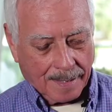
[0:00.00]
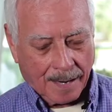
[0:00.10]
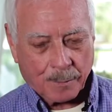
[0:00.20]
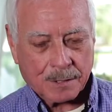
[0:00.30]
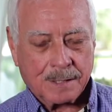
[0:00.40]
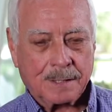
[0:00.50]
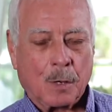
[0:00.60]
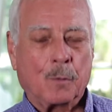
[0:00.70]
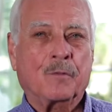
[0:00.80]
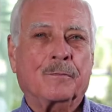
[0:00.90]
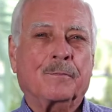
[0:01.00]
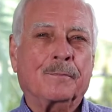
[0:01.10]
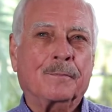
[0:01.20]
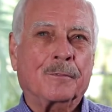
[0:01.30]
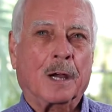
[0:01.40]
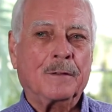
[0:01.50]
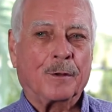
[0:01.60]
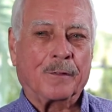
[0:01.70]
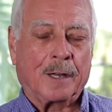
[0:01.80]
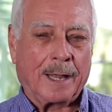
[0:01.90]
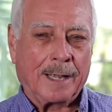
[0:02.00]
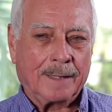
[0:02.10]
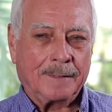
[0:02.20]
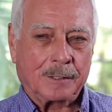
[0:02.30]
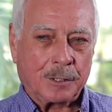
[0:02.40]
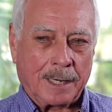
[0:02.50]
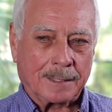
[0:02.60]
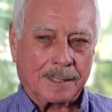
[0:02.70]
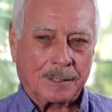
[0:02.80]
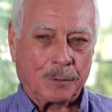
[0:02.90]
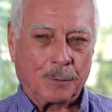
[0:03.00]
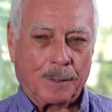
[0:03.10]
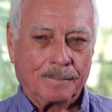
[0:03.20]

I was so grateful that I had the chance to.